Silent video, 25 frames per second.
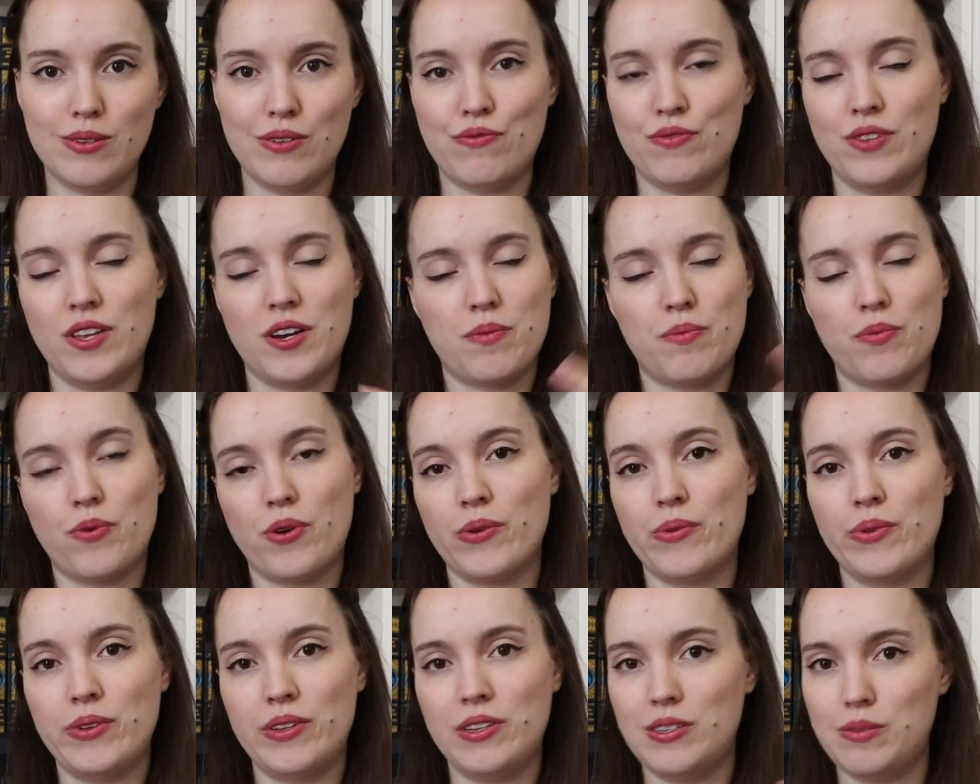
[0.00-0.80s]
If they're
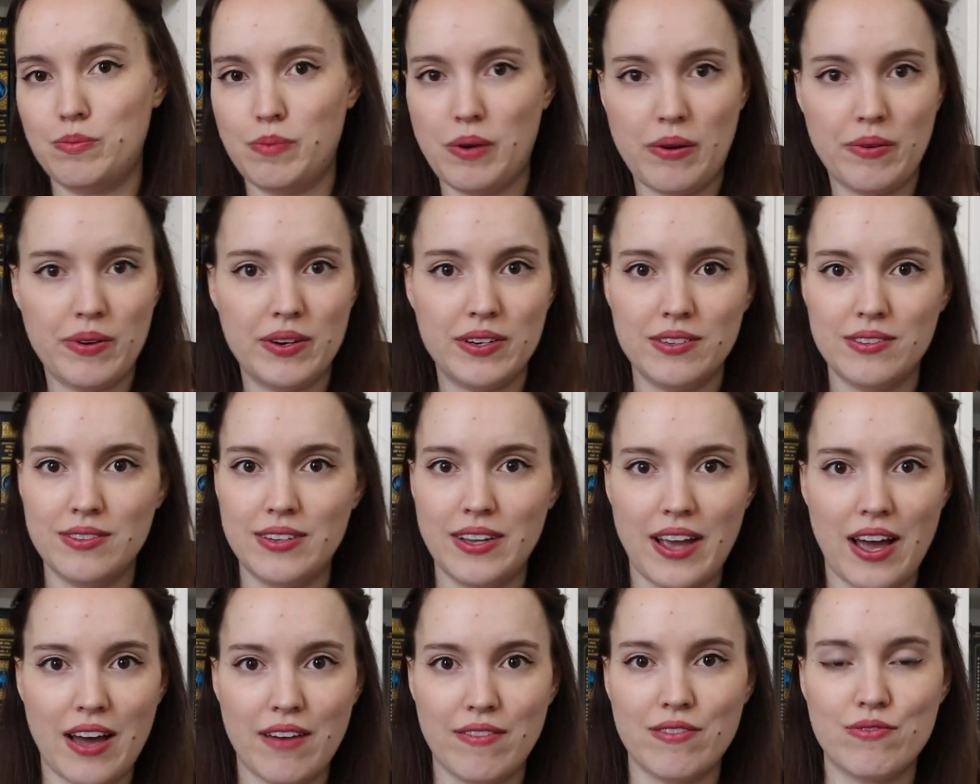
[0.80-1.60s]
born with this power,
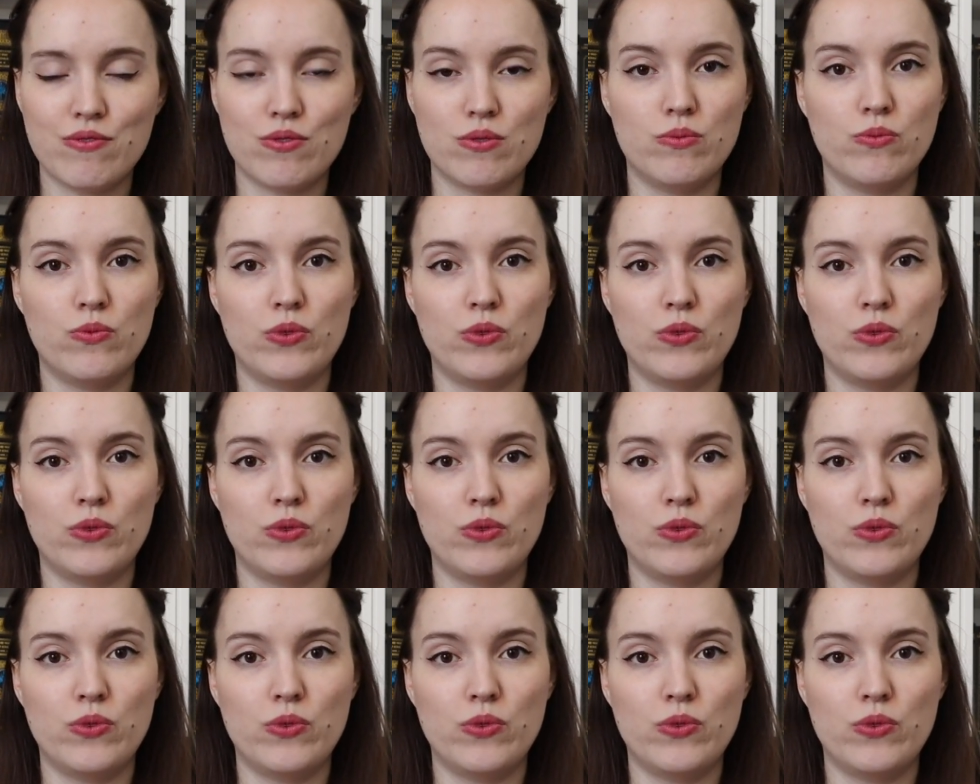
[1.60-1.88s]
they have it from